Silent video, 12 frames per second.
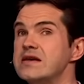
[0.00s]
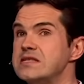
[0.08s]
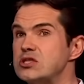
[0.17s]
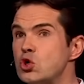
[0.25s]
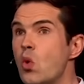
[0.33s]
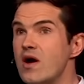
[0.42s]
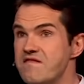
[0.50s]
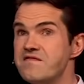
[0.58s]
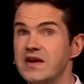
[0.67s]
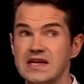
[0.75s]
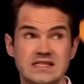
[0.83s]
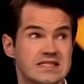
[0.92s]
because it's quite
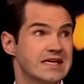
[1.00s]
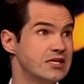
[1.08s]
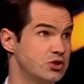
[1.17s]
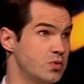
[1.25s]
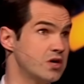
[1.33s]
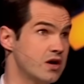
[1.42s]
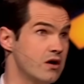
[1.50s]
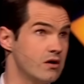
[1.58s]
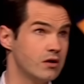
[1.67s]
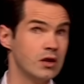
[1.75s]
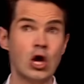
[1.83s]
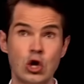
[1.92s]
funny to say to a
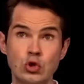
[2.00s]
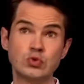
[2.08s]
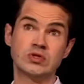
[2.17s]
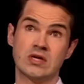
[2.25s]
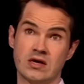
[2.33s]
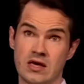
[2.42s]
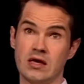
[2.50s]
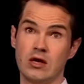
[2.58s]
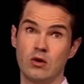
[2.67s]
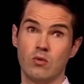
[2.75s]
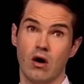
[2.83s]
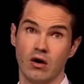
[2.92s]
girl who's sucking
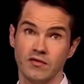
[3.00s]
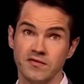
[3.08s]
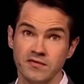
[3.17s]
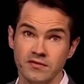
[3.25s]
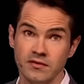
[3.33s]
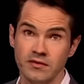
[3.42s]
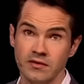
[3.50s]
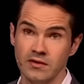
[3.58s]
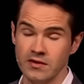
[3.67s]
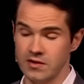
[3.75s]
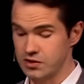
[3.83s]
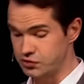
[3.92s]
you off,
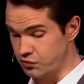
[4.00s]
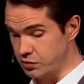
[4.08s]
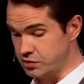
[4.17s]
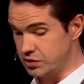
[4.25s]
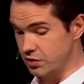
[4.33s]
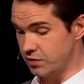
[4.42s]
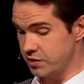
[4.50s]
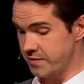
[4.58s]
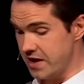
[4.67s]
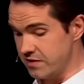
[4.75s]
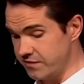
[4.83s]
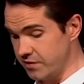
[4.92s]
it's rude to talk with your
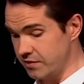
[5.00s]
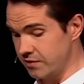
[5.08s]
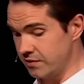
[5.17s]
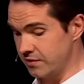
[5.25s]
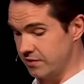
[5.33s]
mouth full.